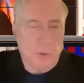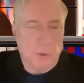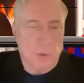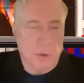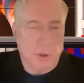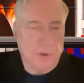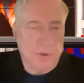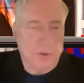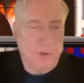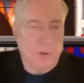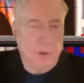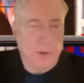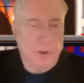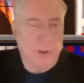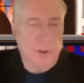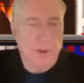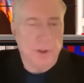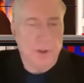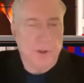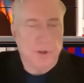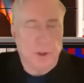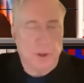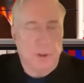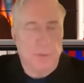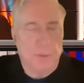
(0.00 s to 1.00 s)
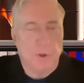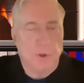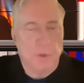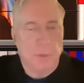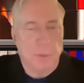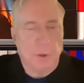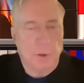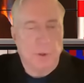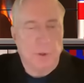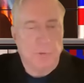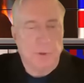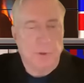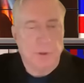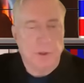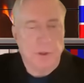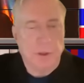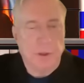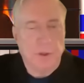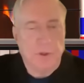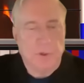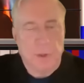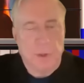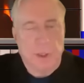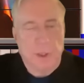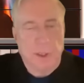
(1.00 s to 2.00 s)
the ones that the Germans built for the
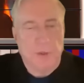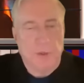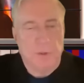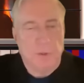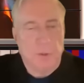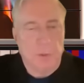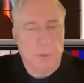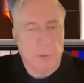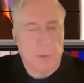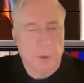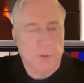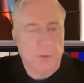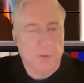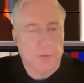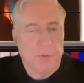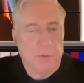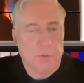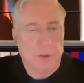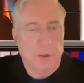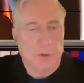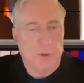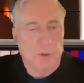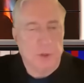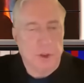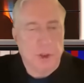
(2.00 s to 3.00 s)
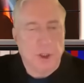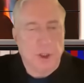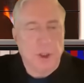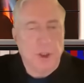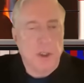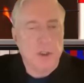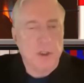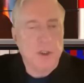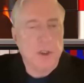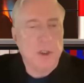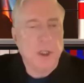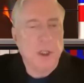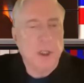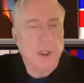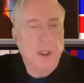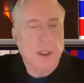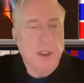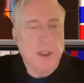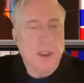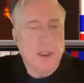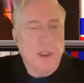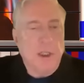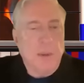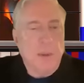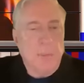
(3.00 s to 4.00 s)
Israelis were built free of charge,
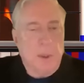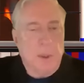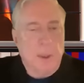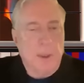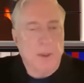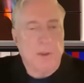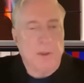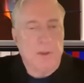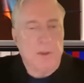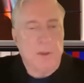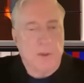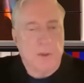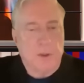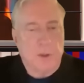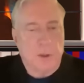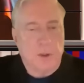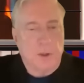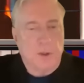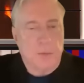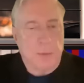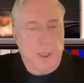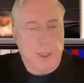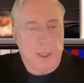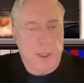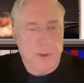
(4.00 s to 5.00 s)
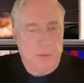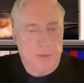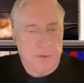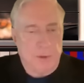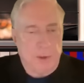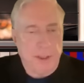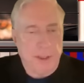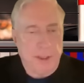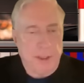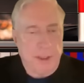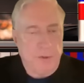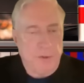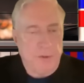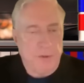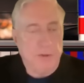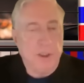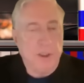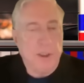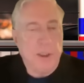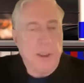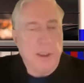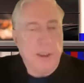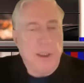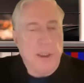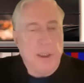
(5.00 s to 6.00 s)
but the Turks paid for these.
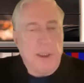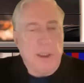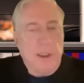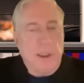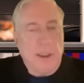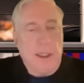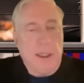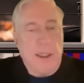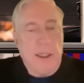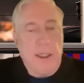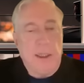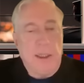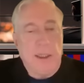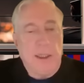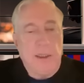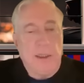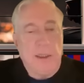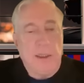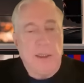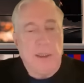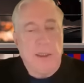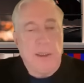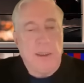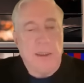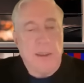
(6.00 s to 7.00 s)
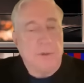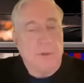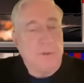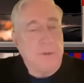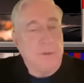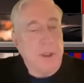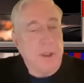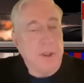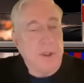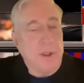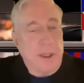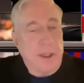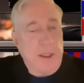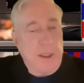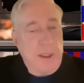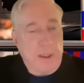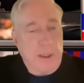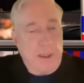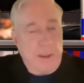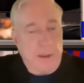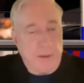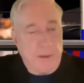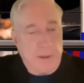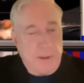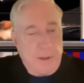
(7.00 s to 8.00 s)
And they're very
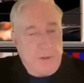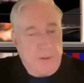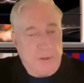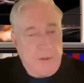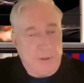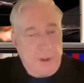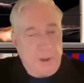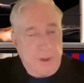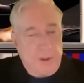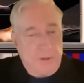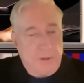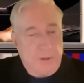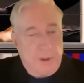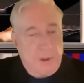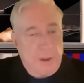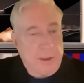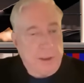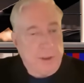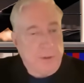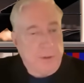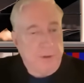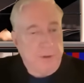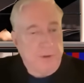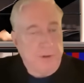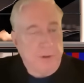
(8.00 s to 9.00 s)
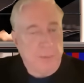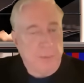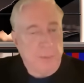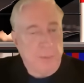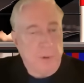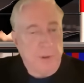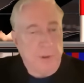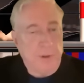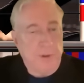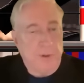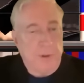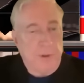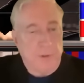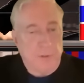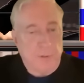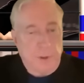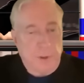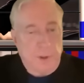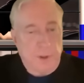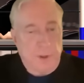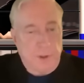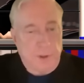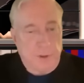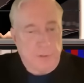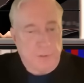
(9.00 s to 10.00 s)
deadly. These are diesel electric submarines that are
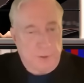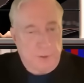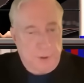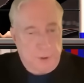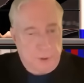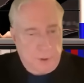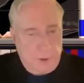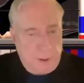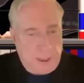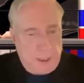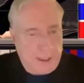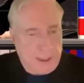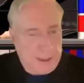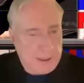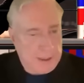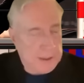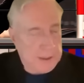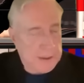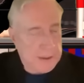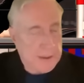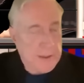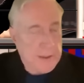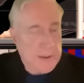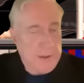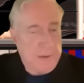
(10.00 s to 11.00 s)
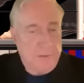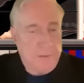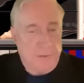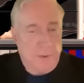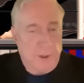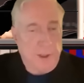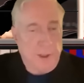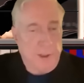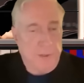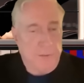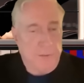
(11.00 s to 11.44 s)
very tough to track, very